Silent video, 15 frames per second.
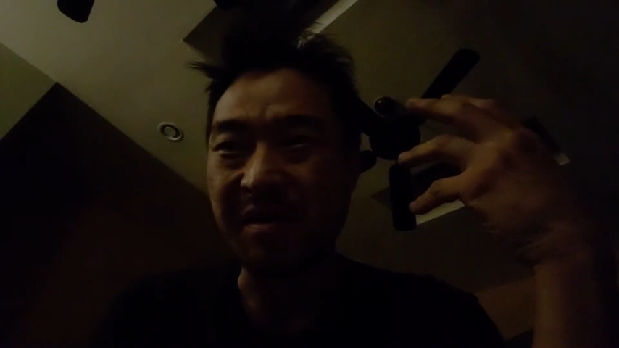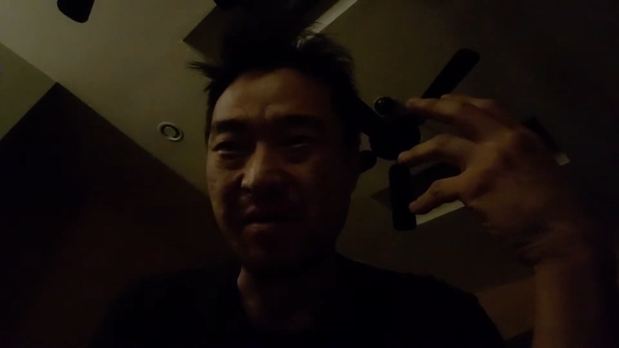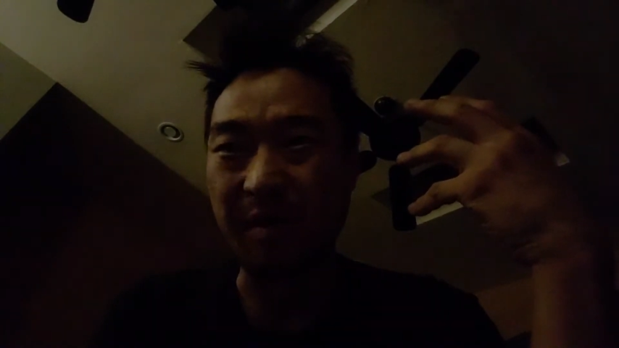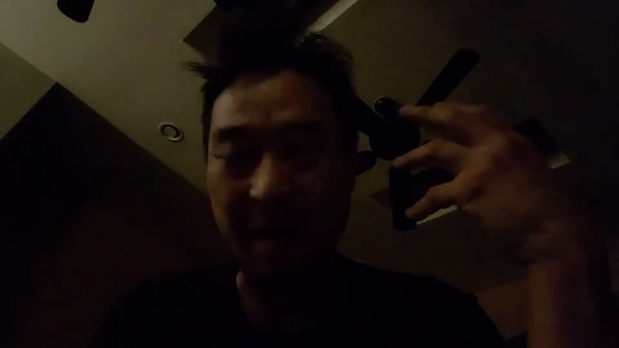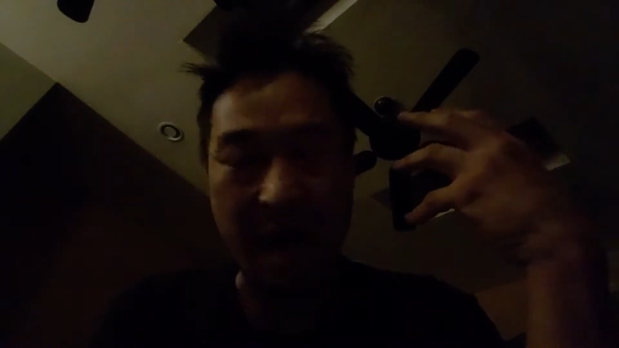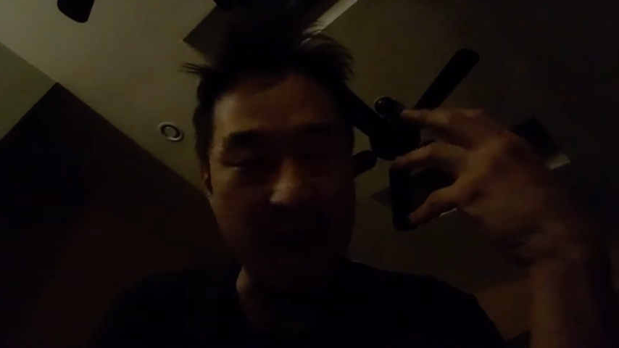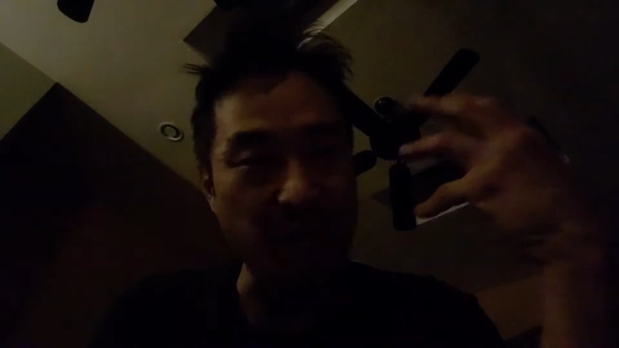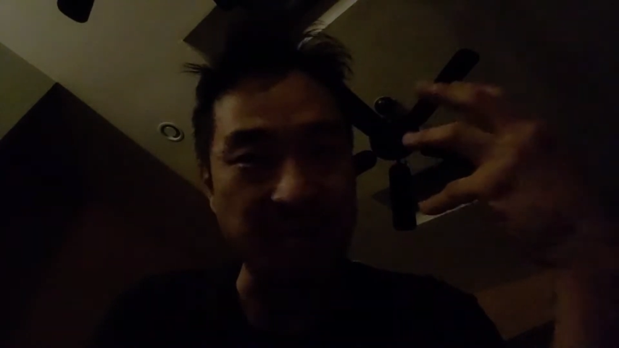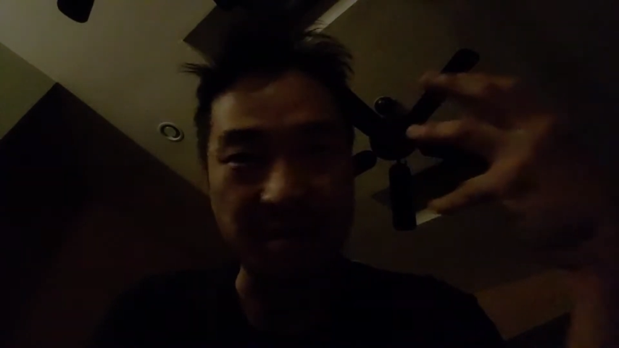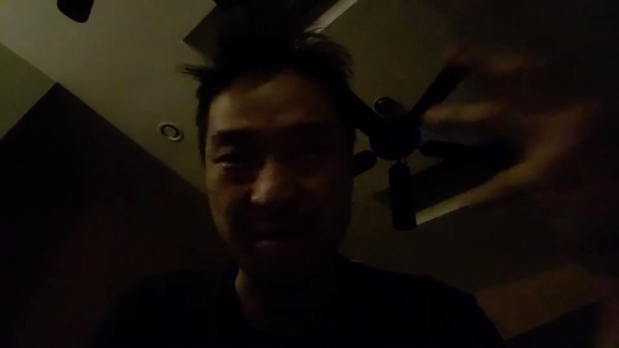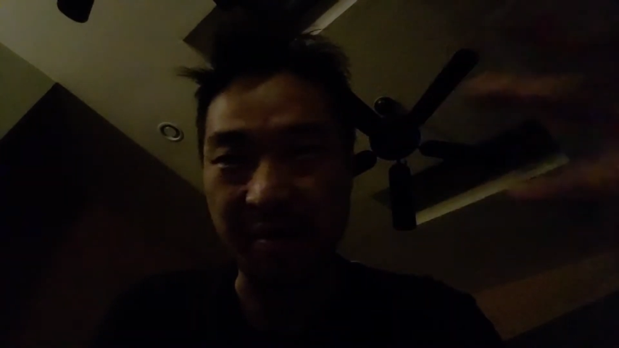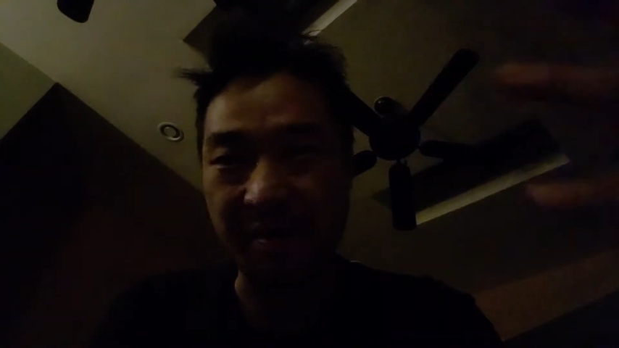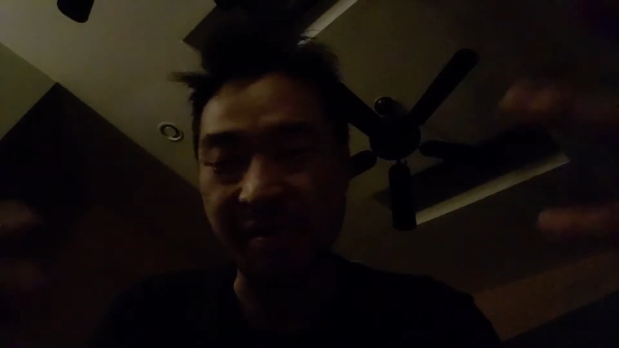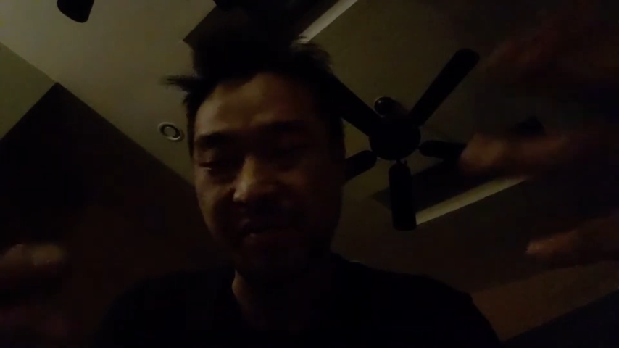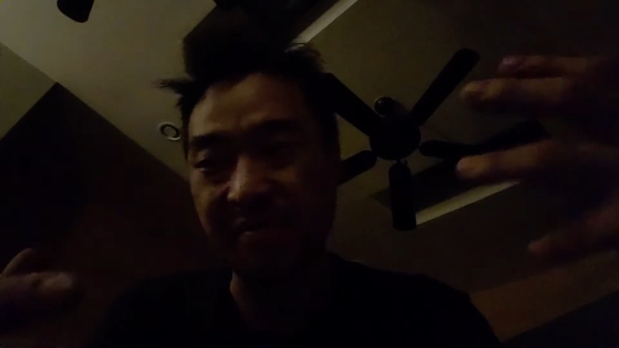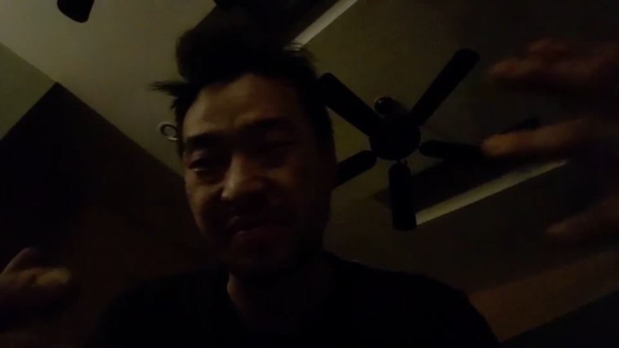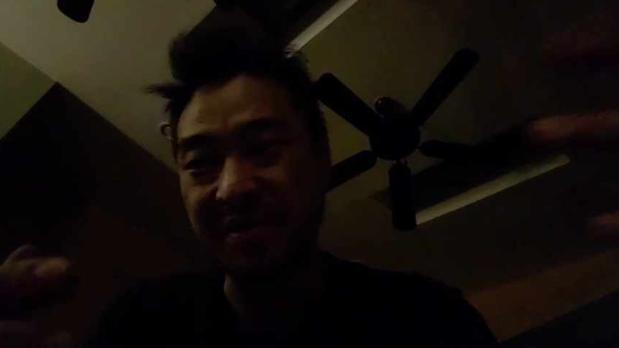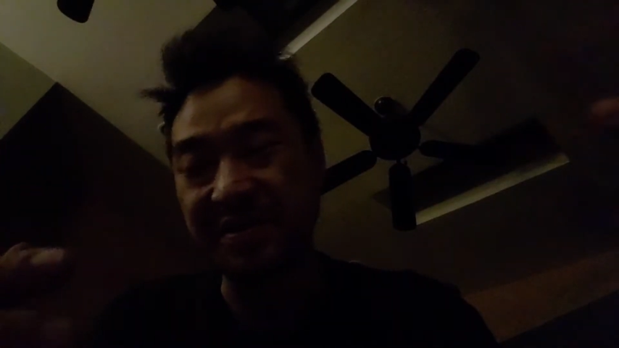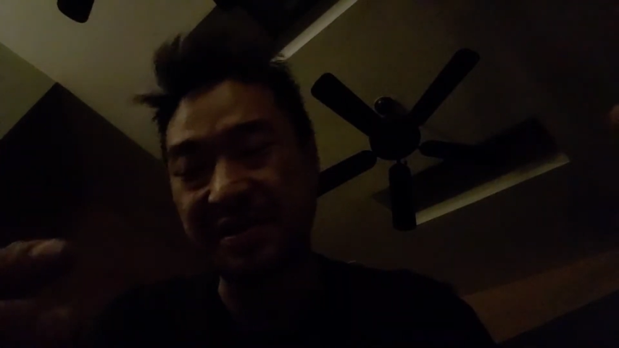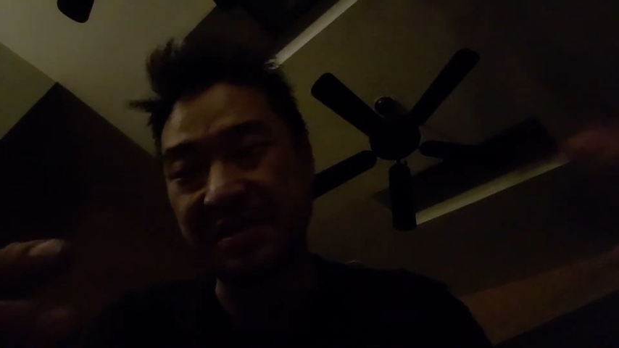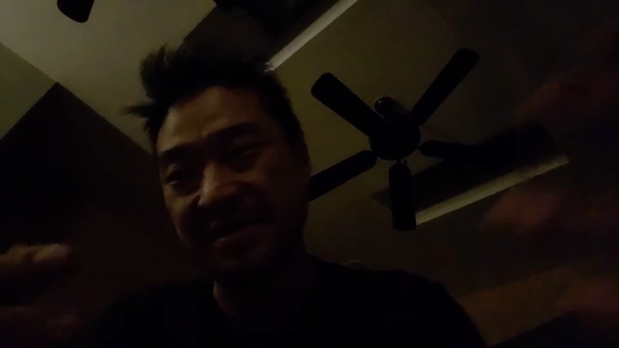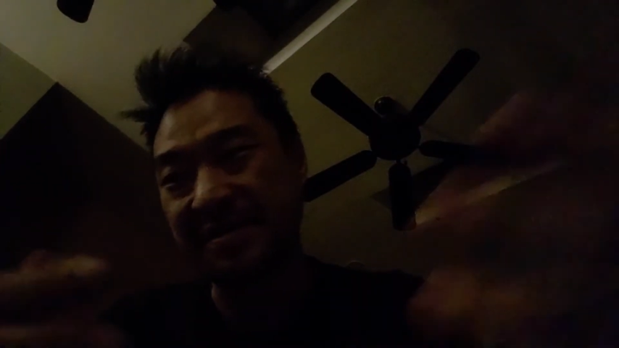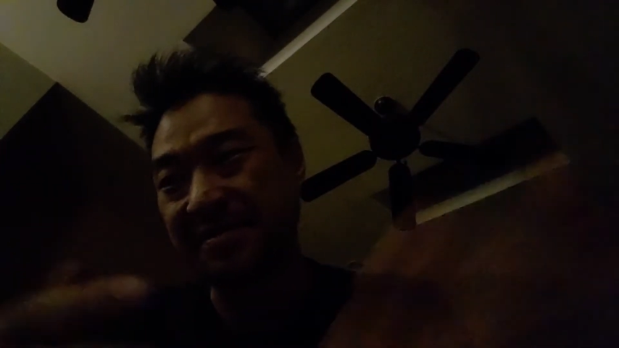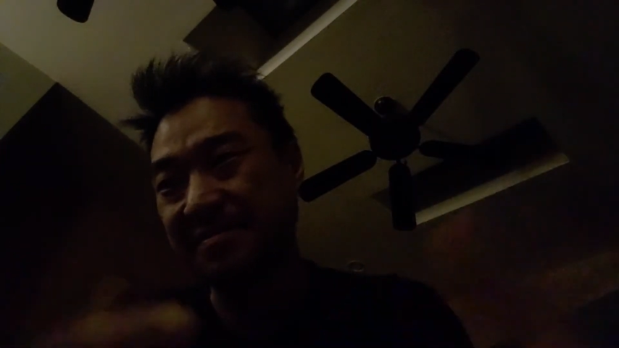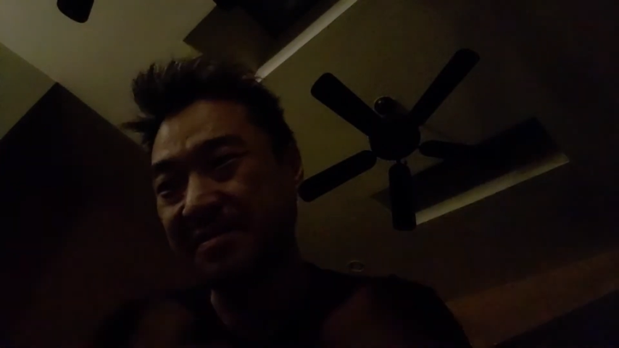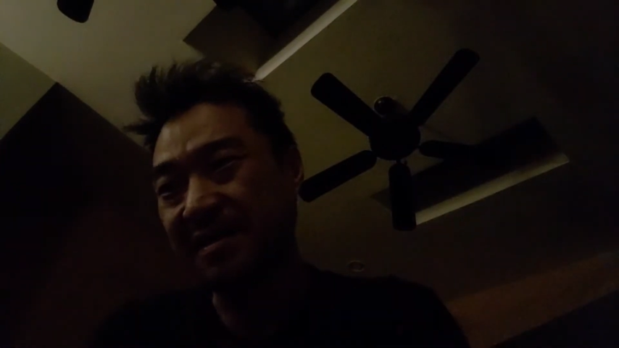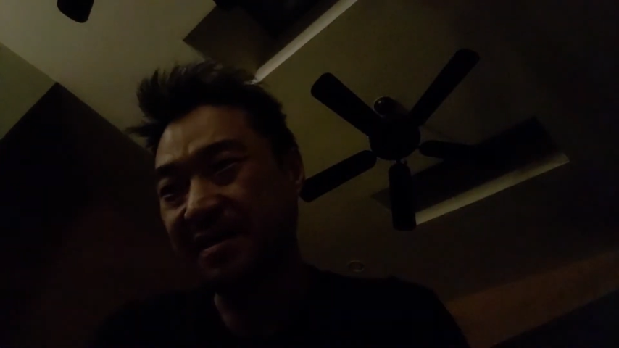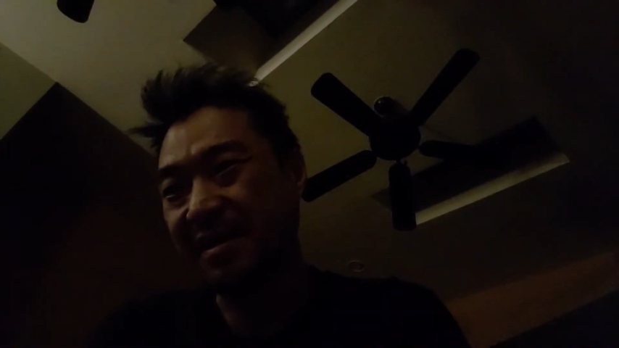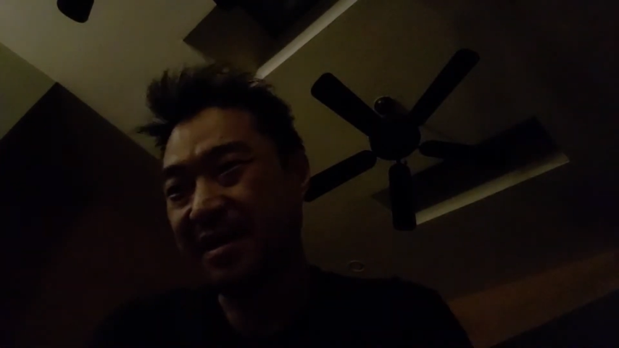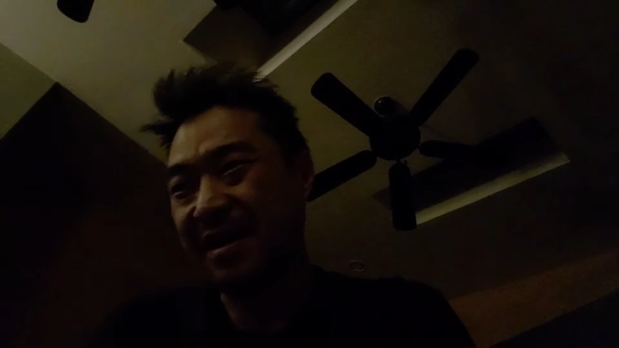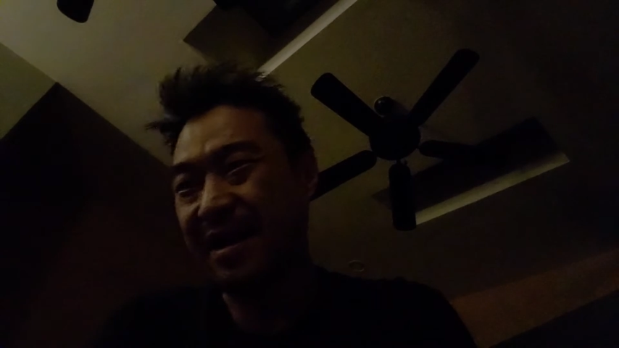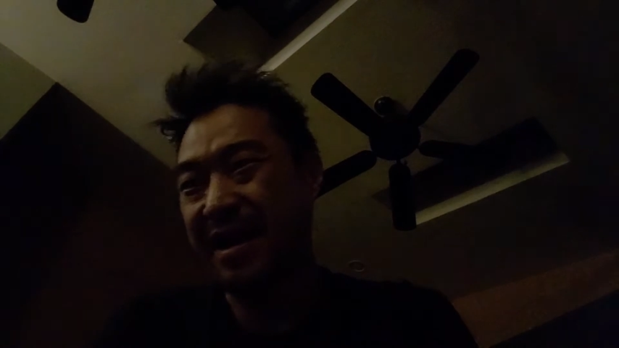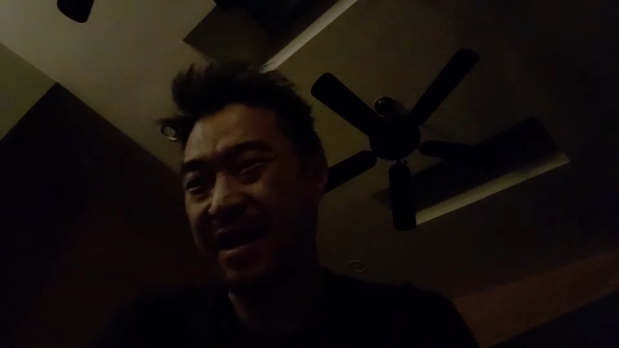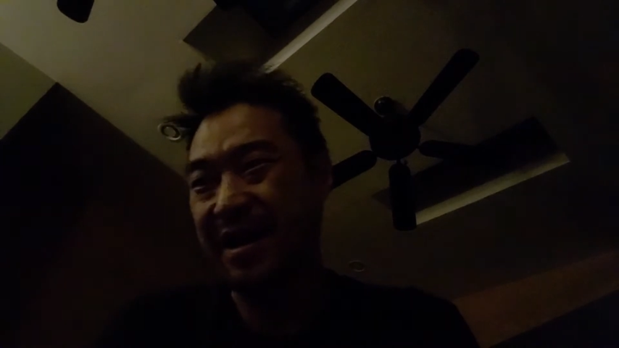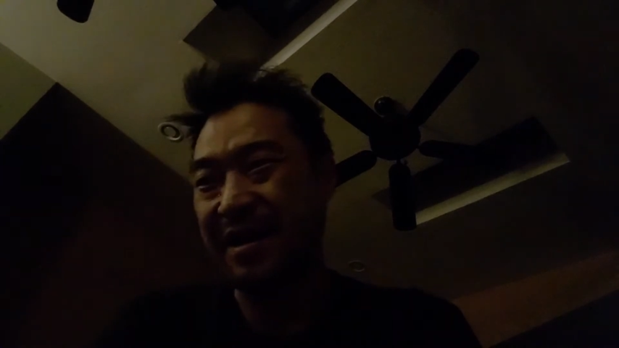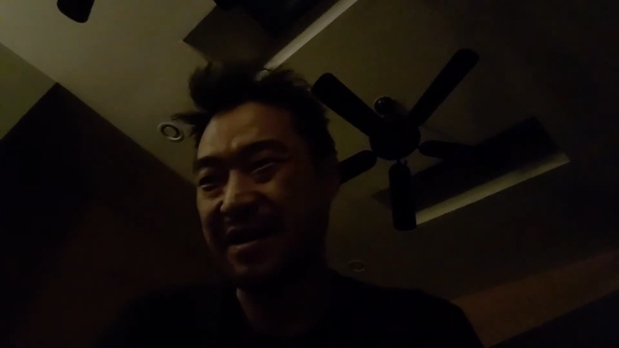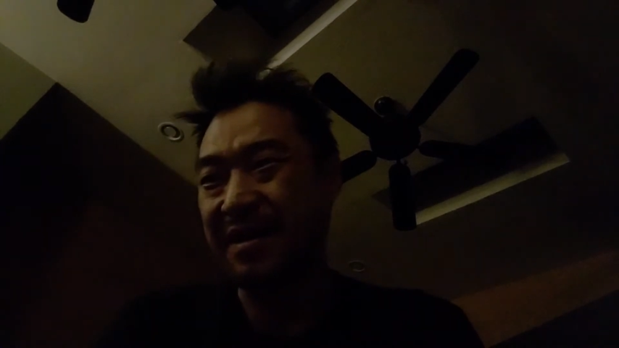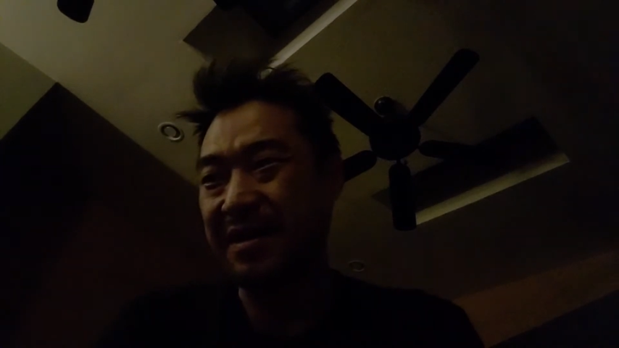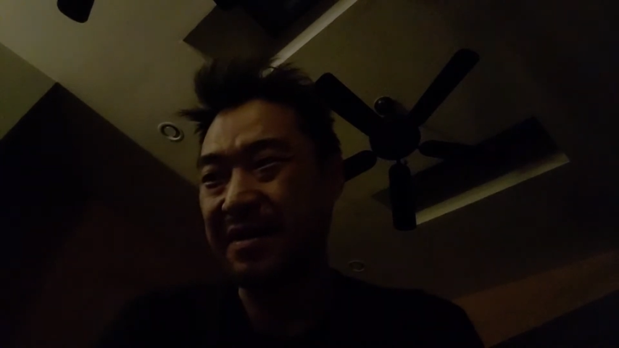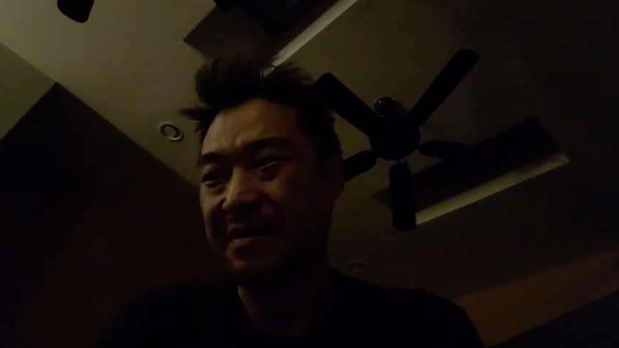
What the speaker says: when I was going through the system, and